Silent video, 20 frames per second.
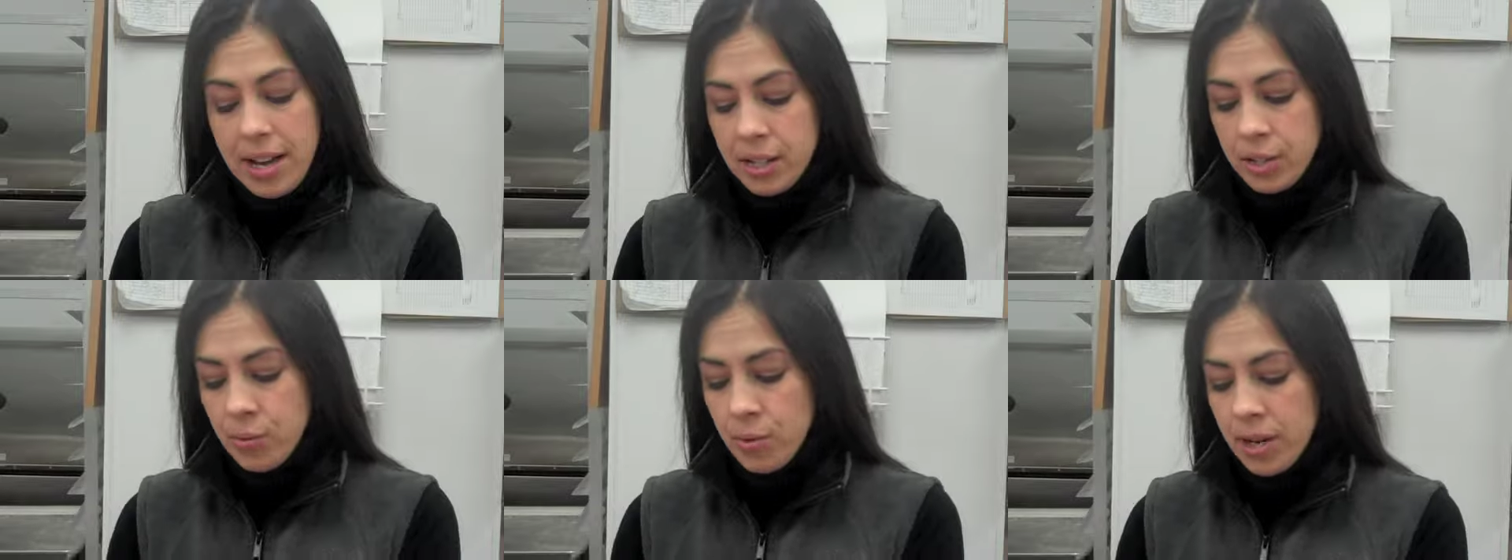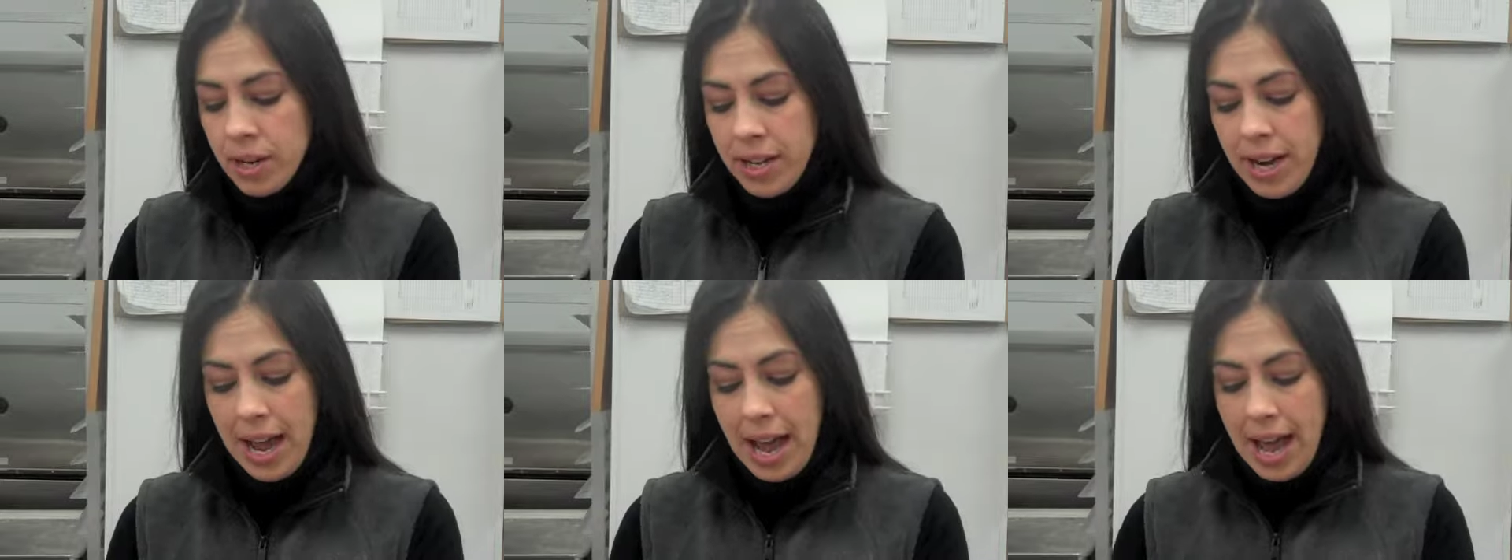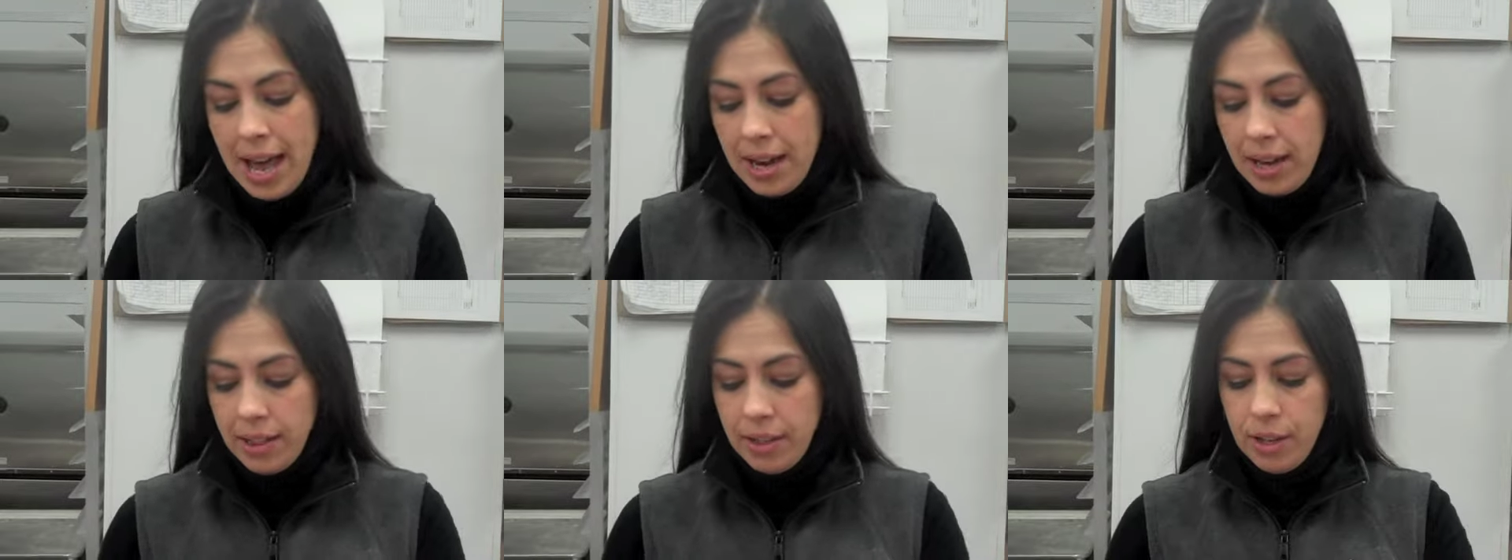Next, we're going to
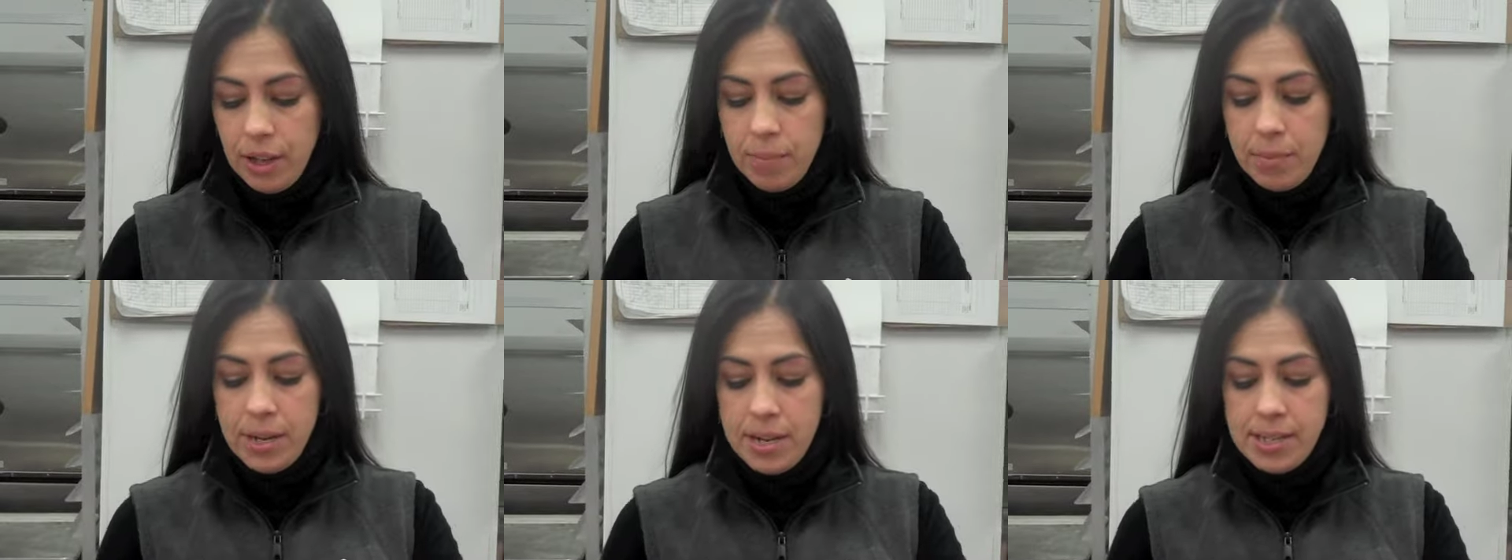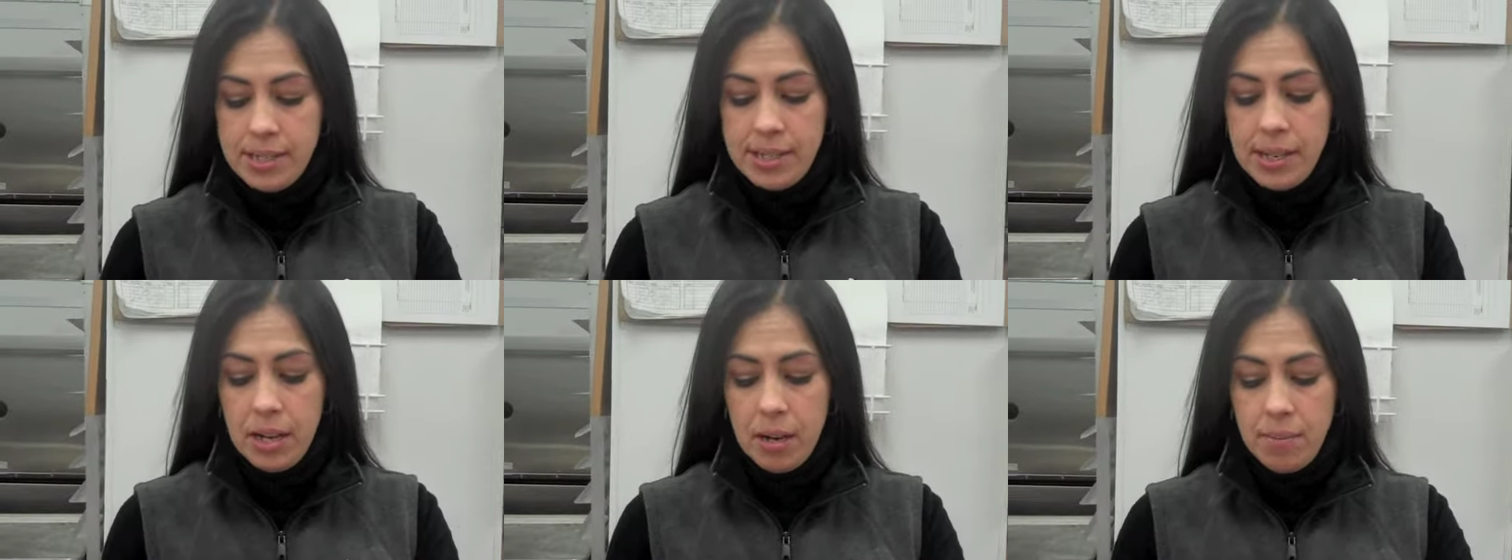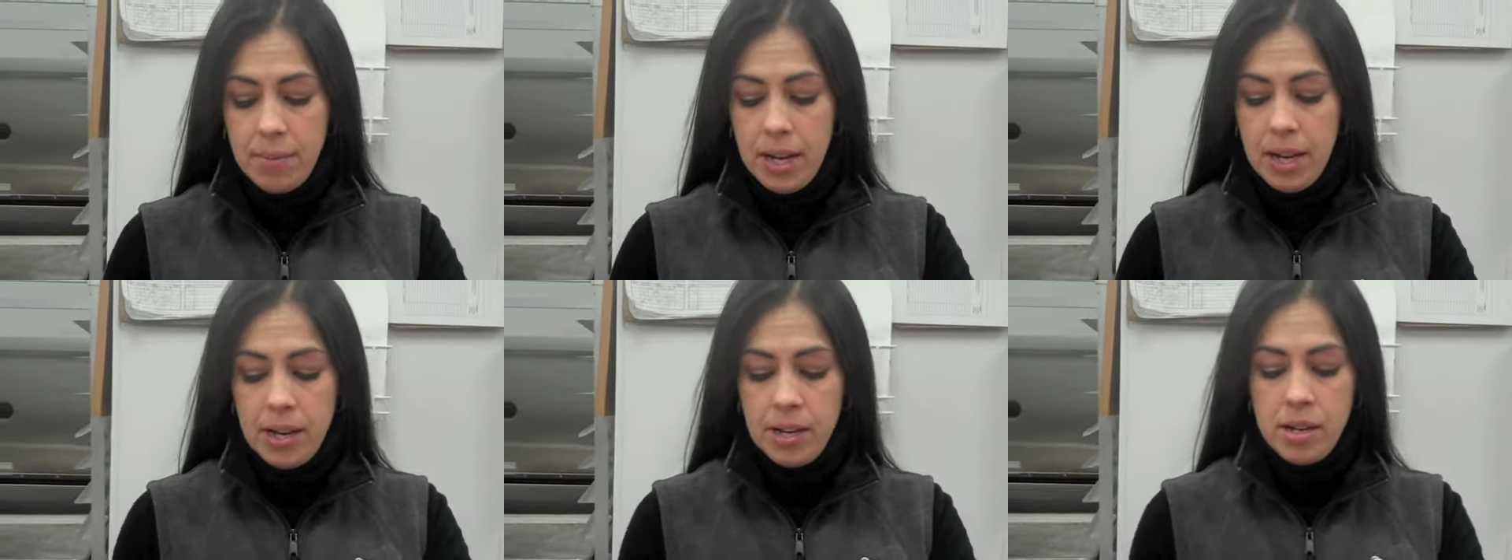add a little bit of
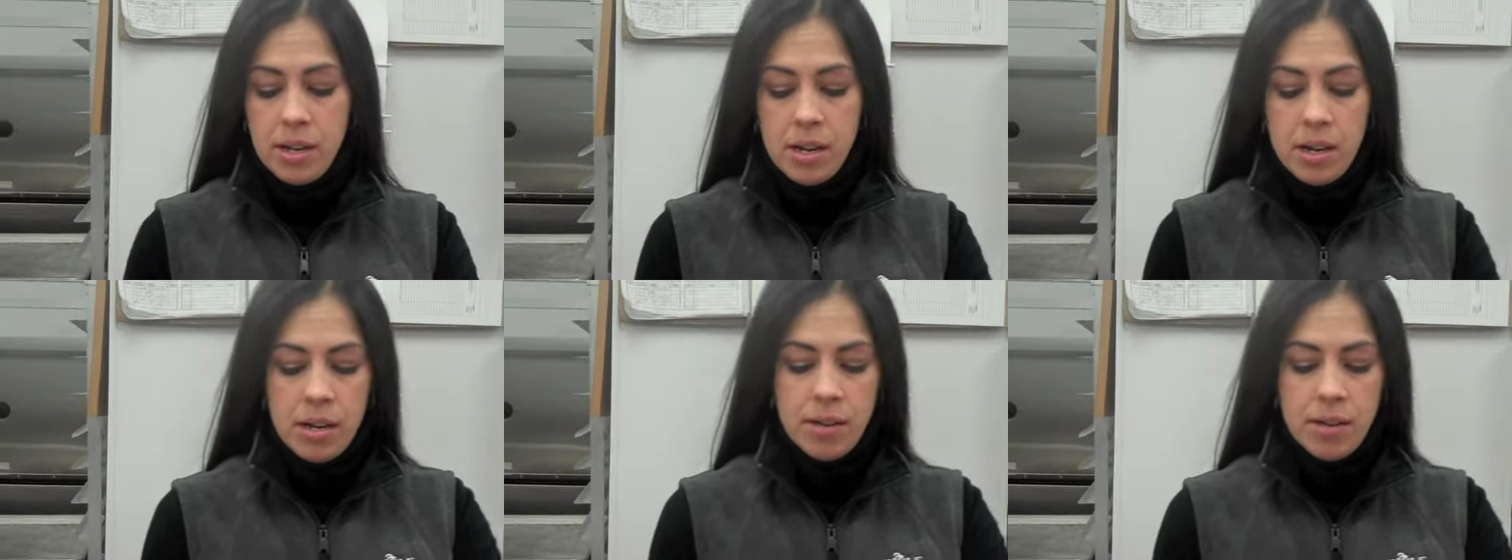cinnamon.